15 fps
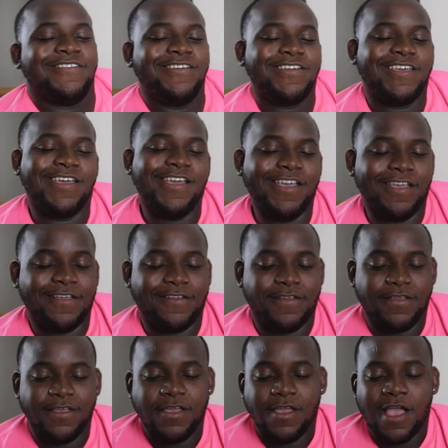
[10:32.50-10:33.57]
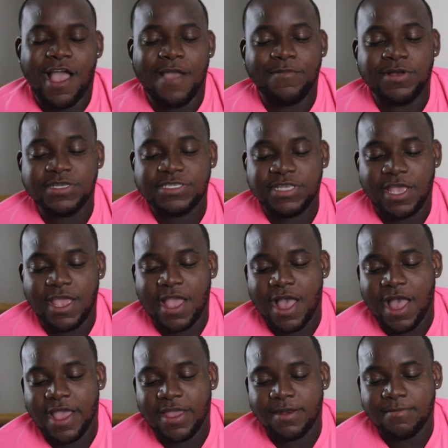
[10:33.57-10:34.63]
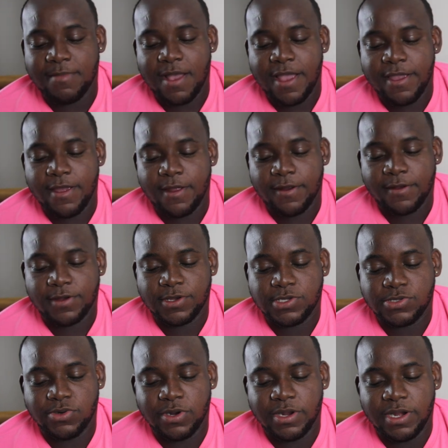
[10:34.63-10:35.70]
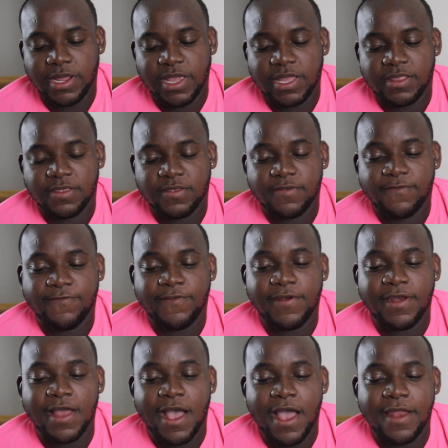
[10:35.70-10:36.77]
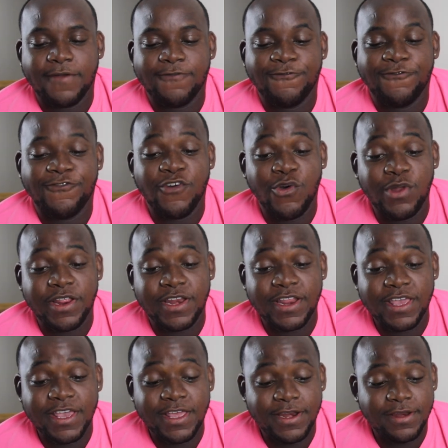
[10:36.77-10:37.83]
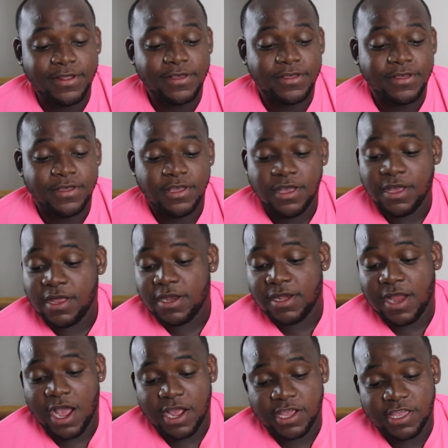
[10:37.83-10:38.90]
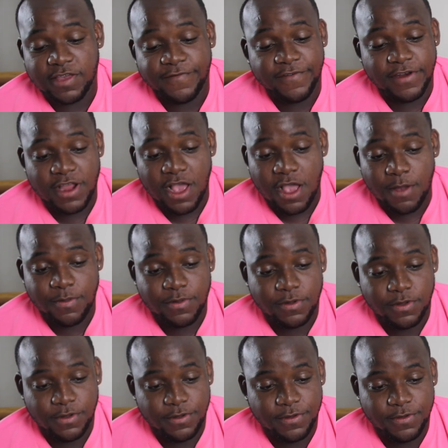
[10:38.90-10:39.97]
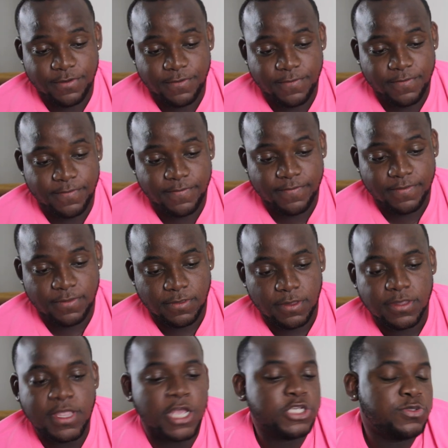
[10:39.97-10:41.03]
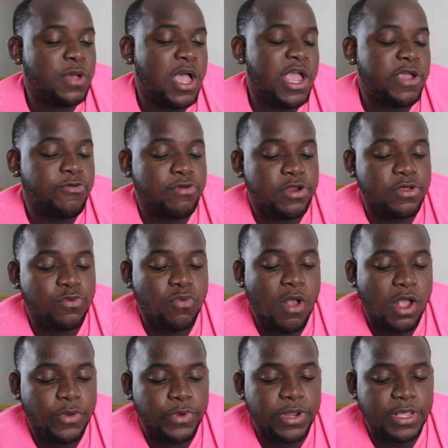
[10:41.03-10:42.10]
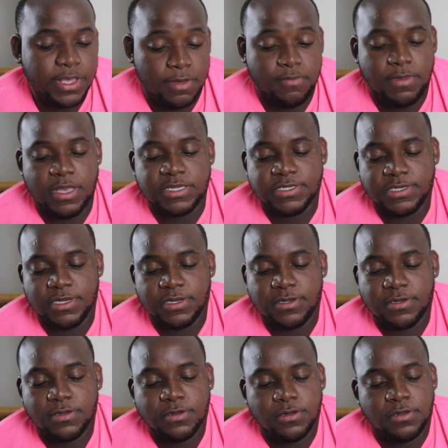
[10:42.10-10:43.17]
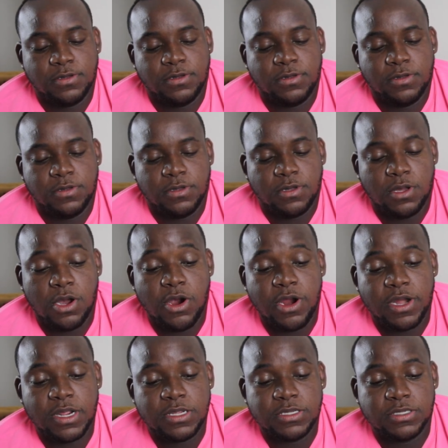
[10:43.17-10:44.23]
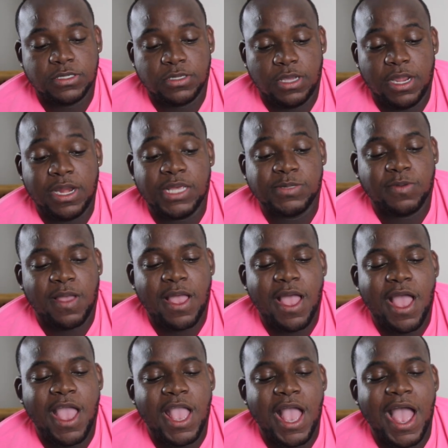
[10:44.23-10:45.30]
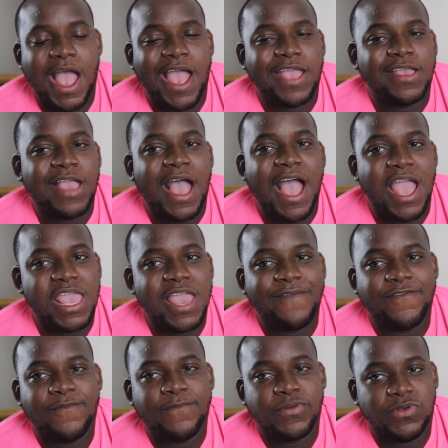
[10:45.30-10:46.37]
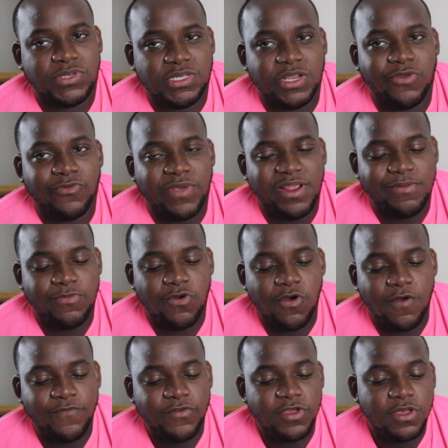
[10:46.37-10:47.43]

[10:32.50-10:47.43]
Okay. I must say, I admire Tory Lanez for not falling in, not giving up. That's why I really rock with him as the artist, and that's why I haven't personally written him off.